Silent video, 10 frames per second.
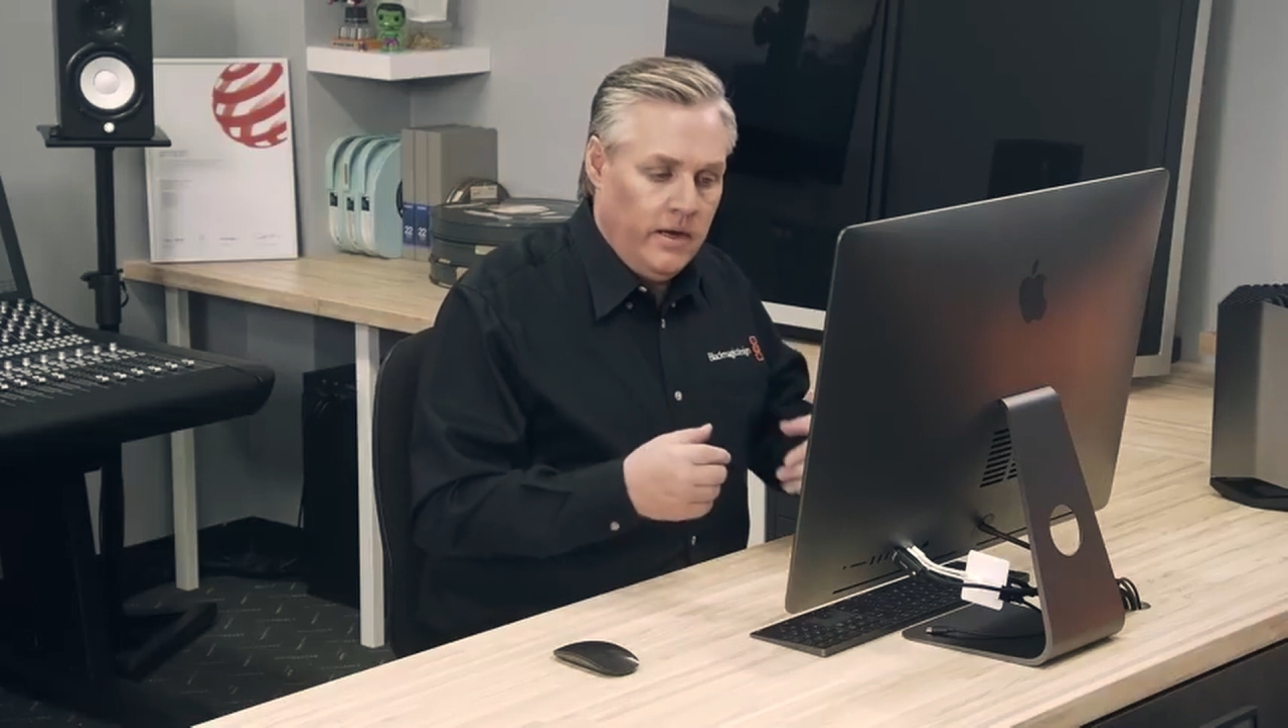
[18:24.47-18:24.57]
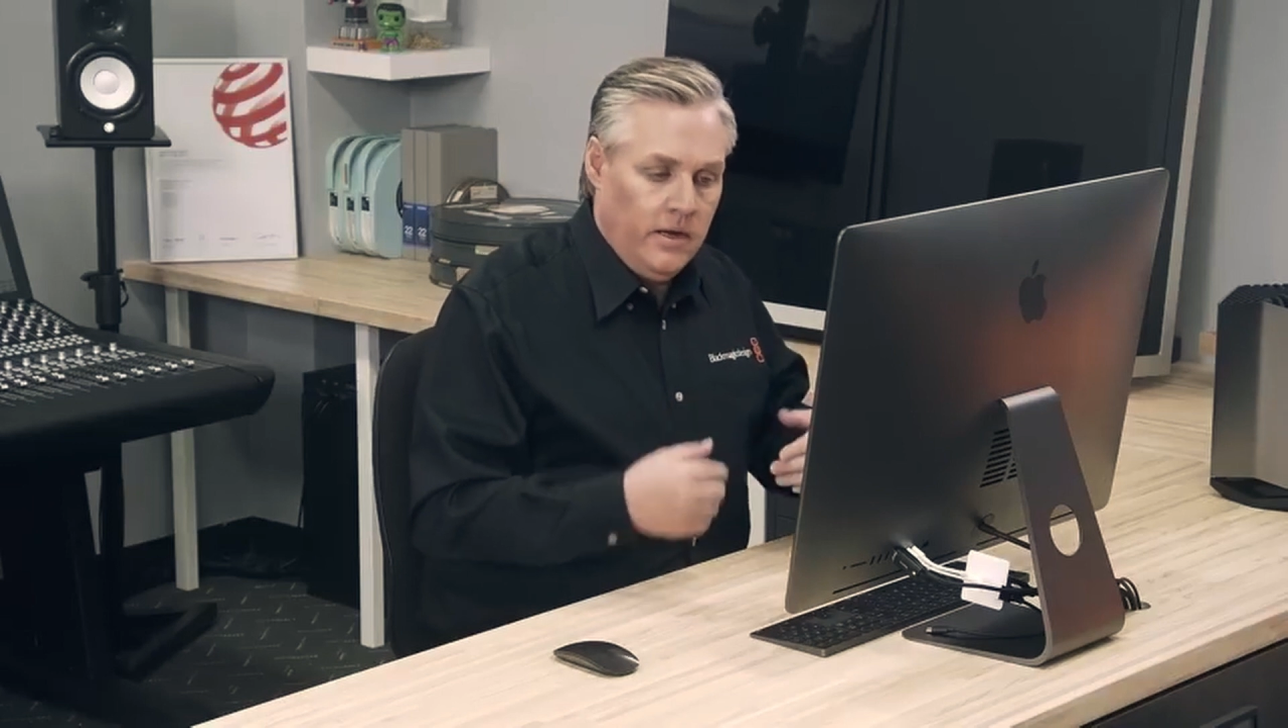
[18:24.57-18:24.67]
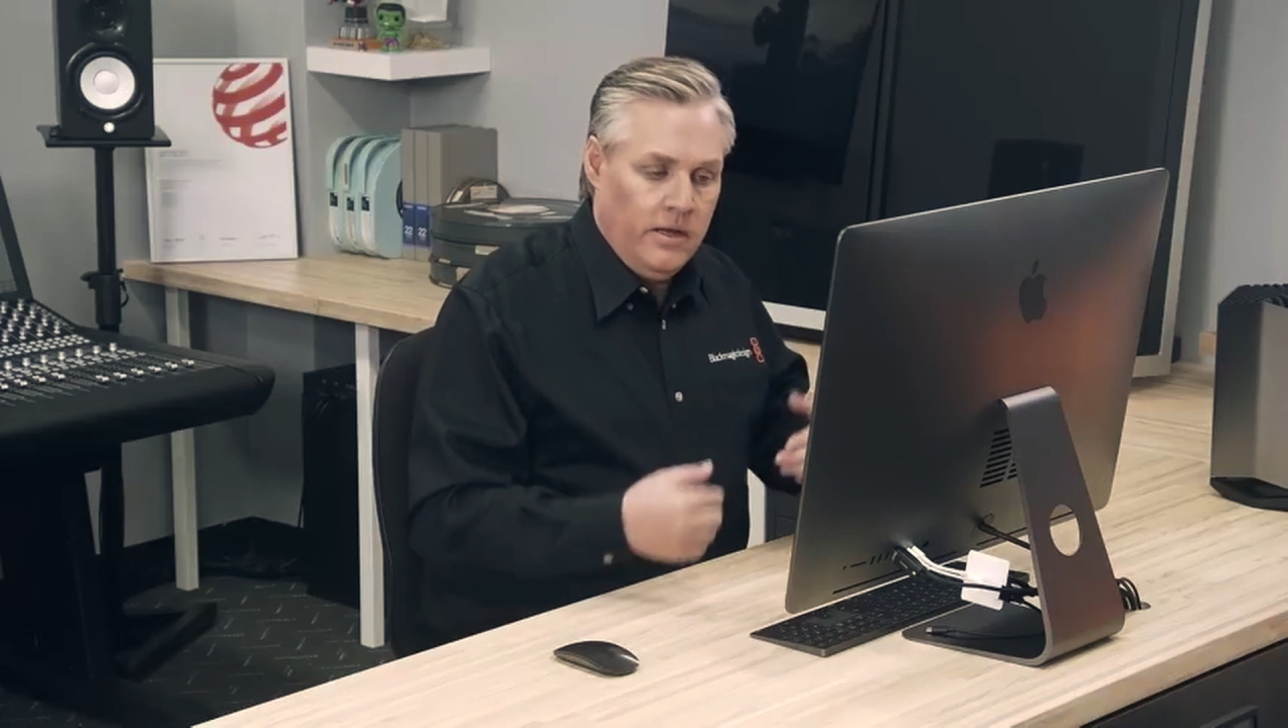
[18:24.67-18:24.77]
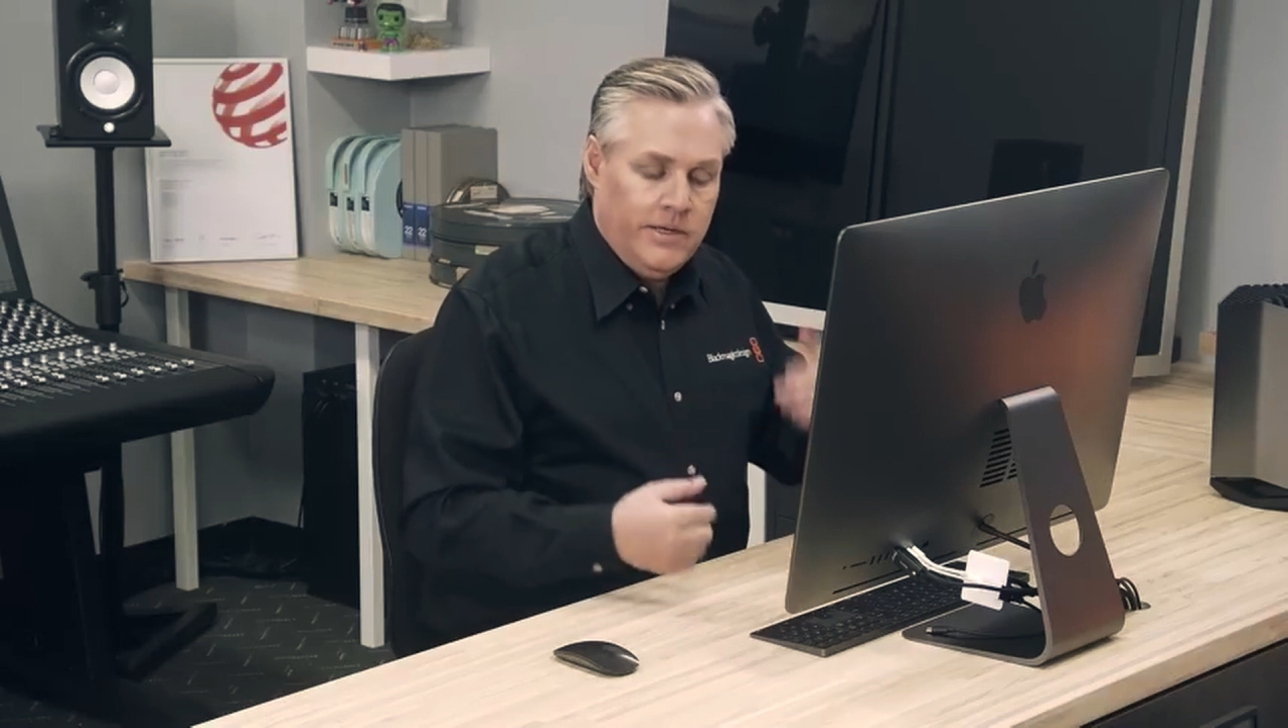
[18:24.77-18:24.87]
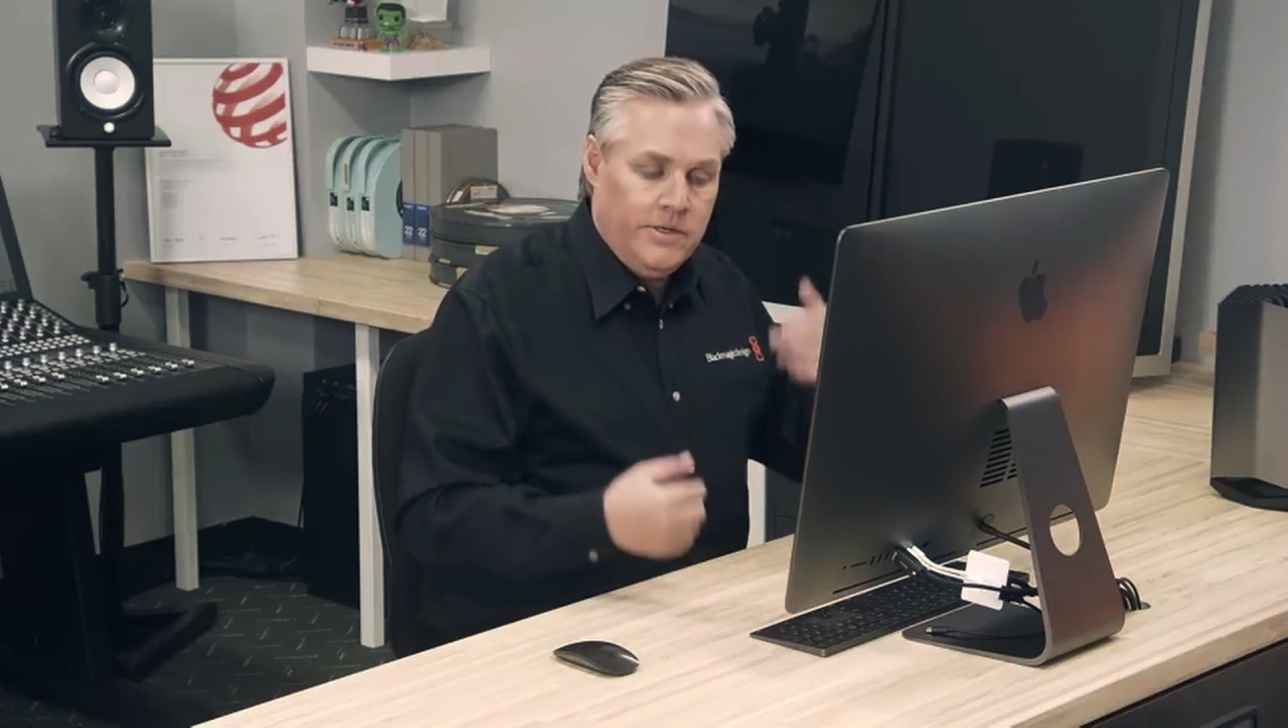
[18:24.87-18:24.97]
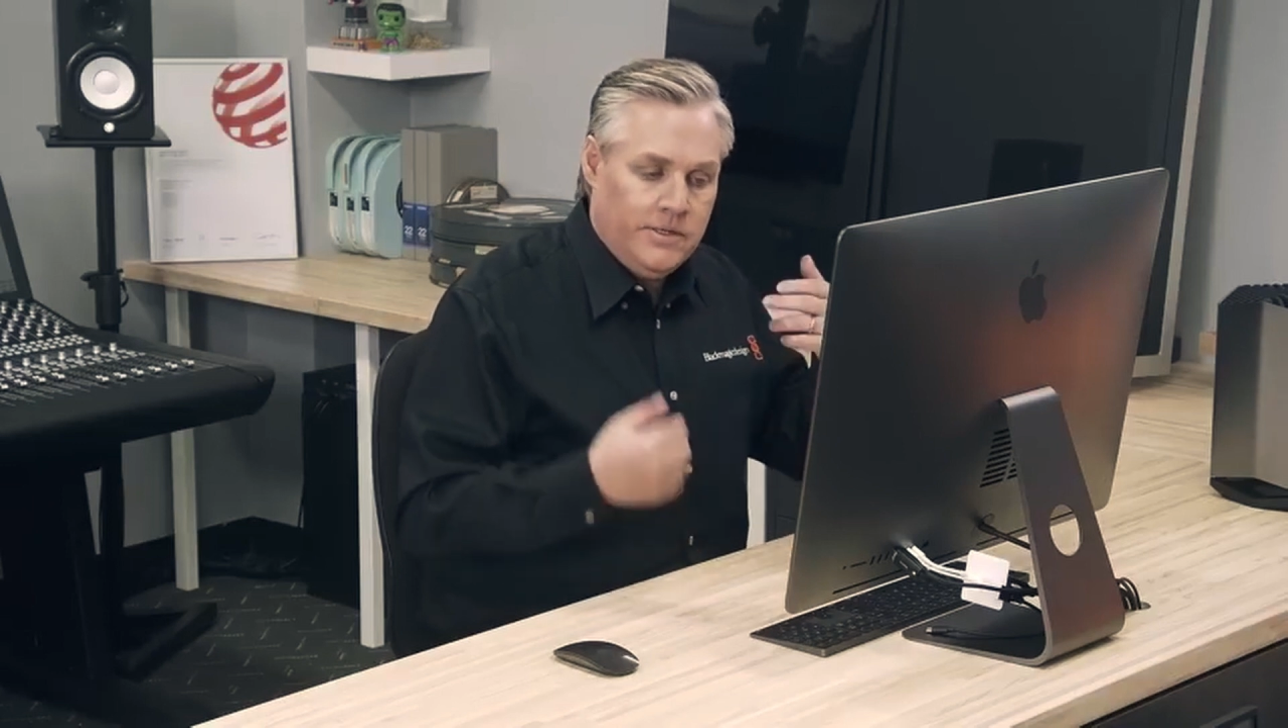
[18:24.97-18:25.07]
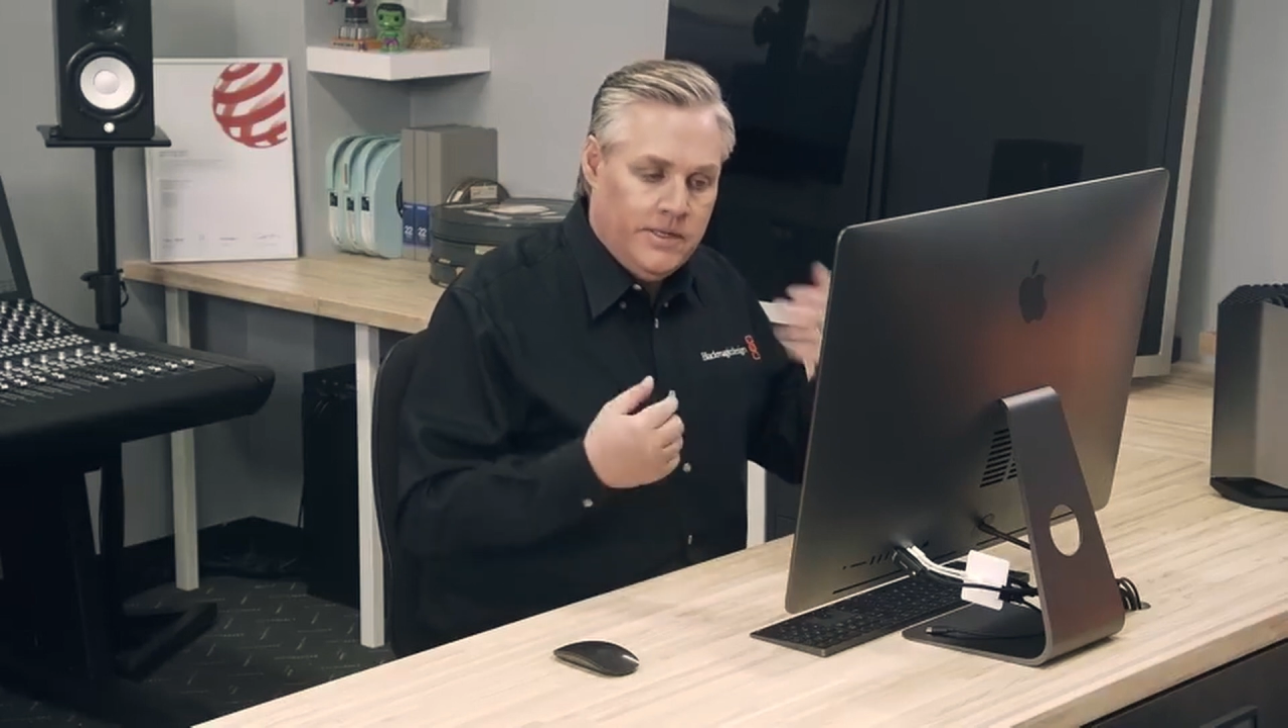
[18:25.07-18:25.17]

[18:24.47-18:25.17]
it'll actually